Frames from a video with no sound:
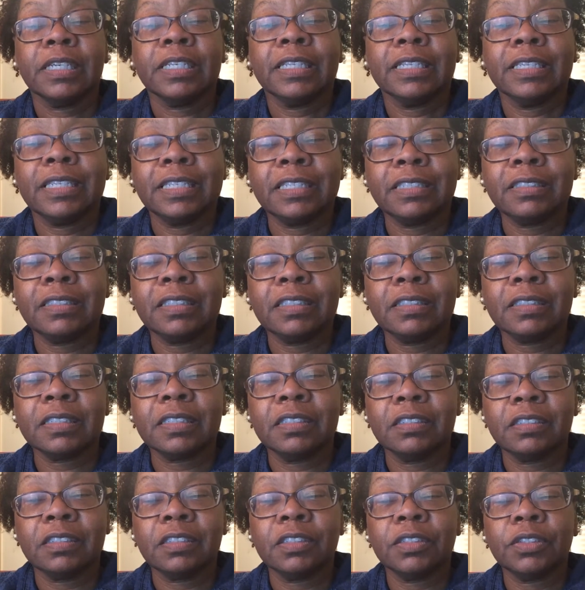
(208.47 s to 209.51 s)
this is
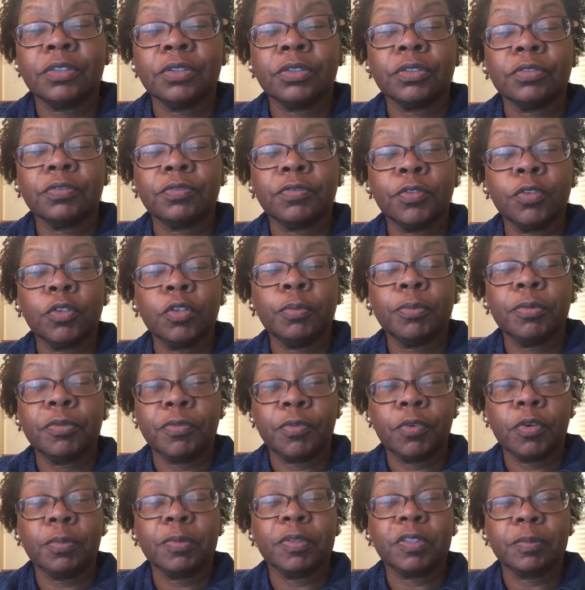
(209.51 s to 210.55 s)
considered full
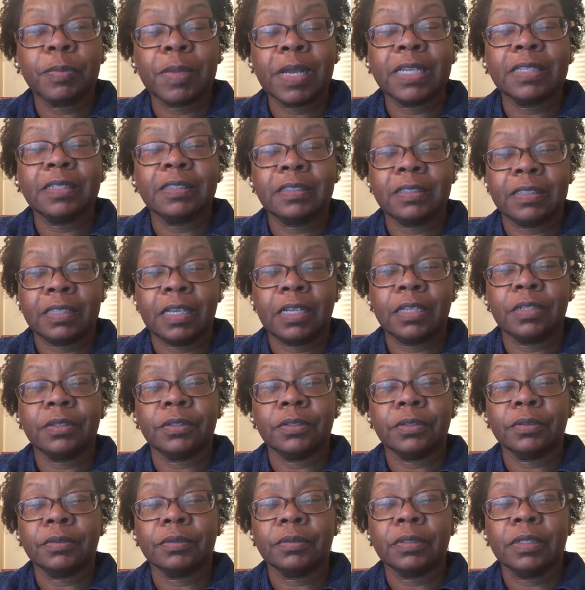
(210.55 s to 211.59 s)
performance by the
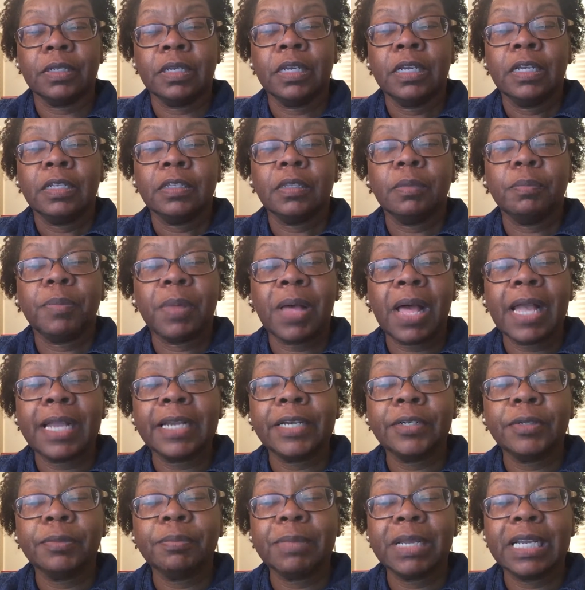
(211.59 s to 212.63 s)
seller. The
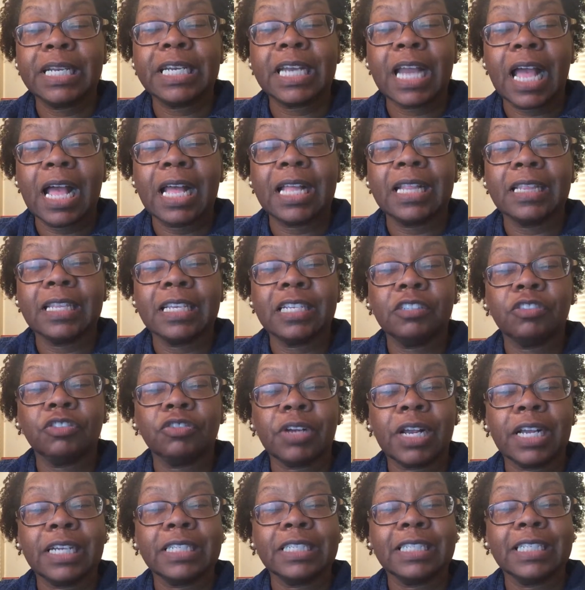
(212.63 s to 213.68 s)
buyer may not then
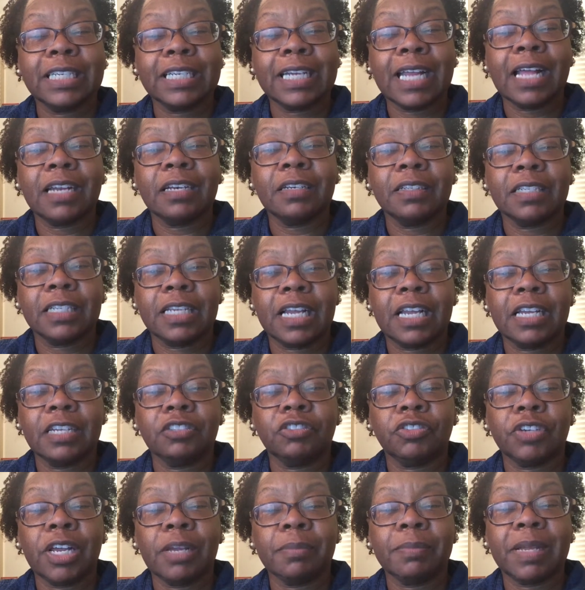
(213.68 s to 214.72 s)
try to get out of the
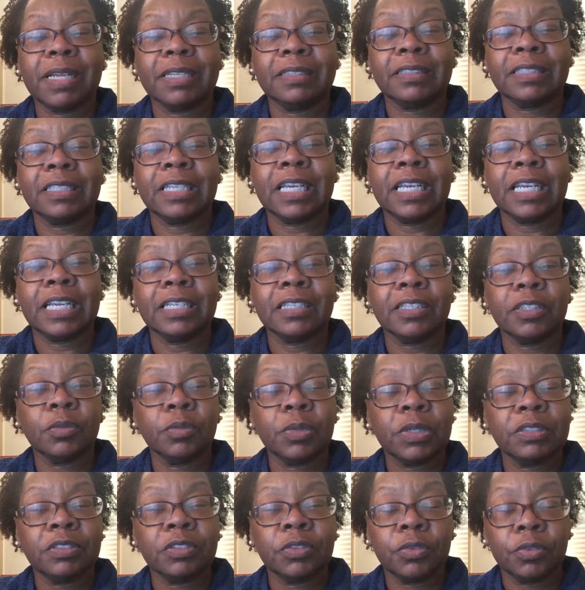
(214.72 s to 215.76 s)
contract by saying there
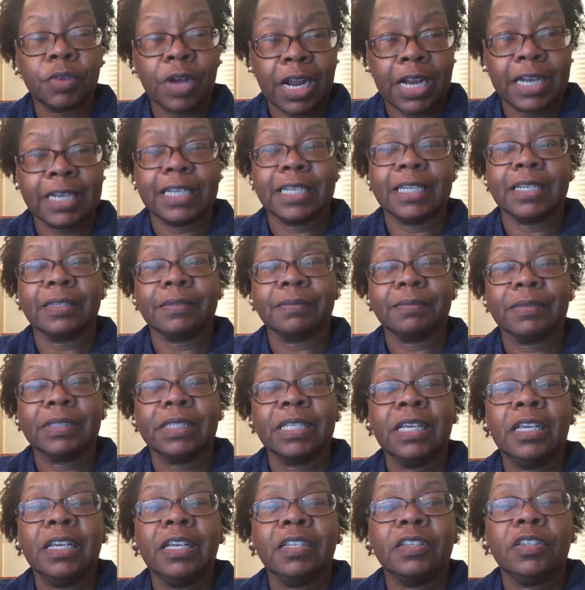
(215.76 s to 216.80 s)
was no writing.
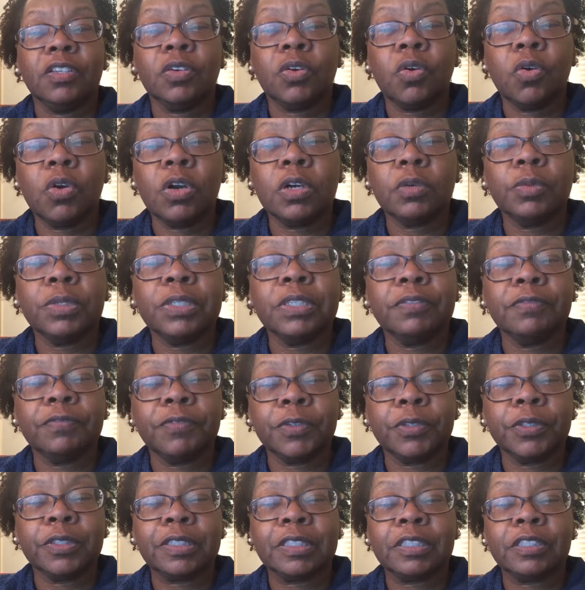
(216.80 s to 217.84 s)
The court would
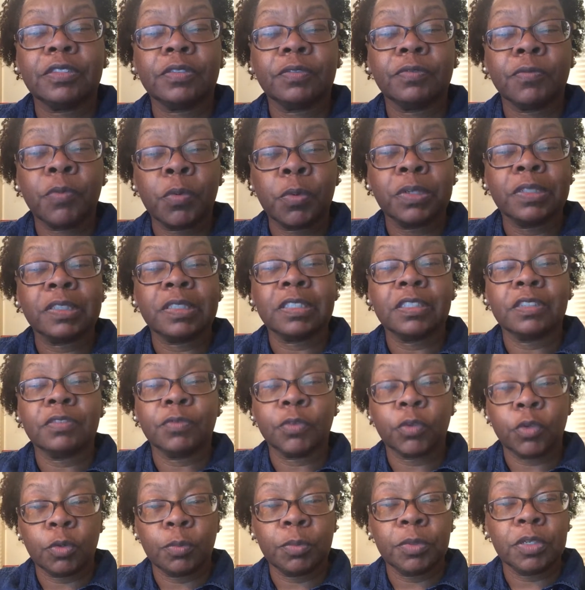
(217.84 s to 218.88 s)
enforce this
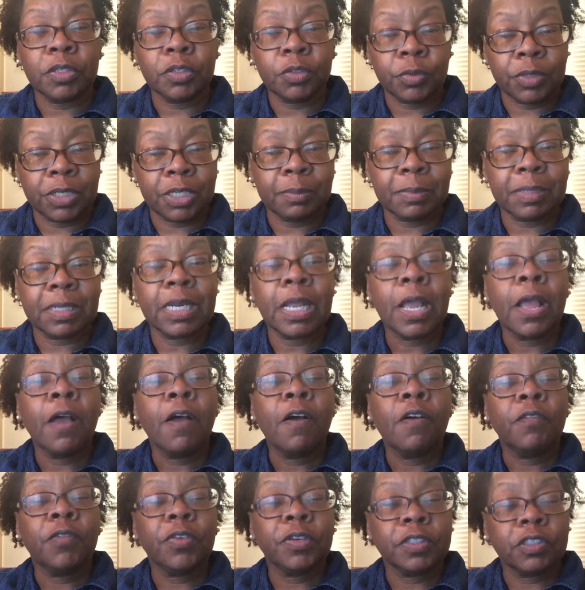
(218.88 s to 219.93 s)
verbal agreement
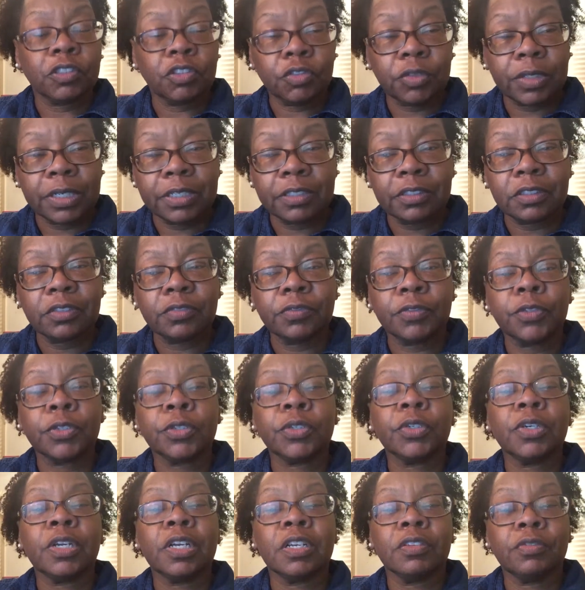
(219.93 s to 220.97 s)
for the
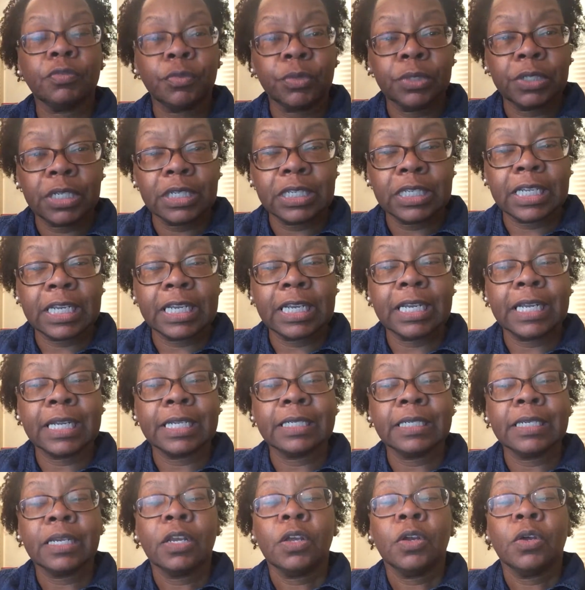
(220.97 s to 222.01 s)
transfer of real
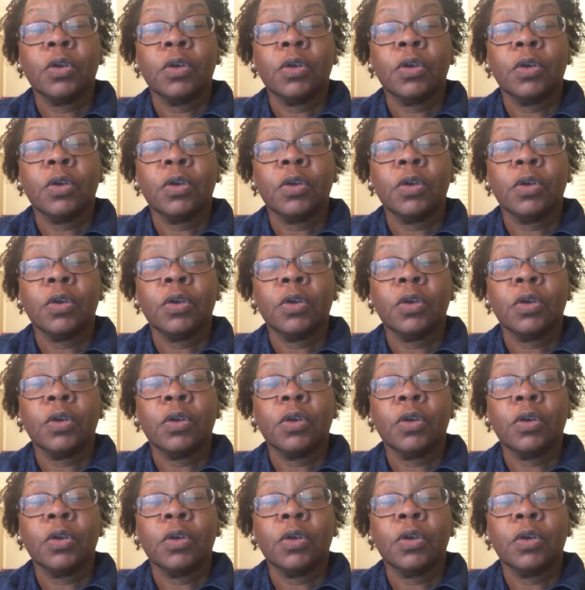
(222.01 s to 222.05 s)
land